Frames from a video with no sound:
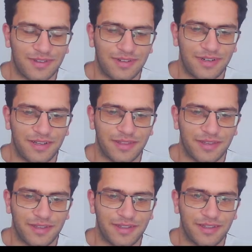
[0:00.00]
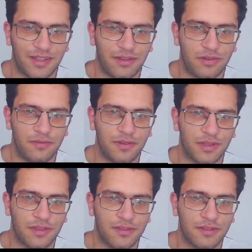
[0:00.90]
Alright,
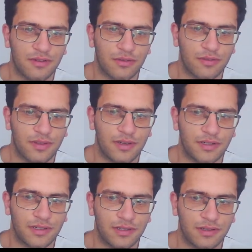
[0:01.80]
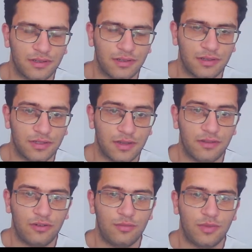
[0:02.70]
everything isn't lost here.
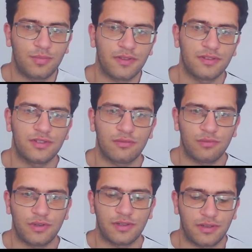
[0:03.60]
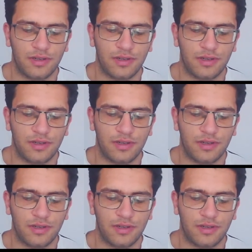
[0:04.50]
Just my position were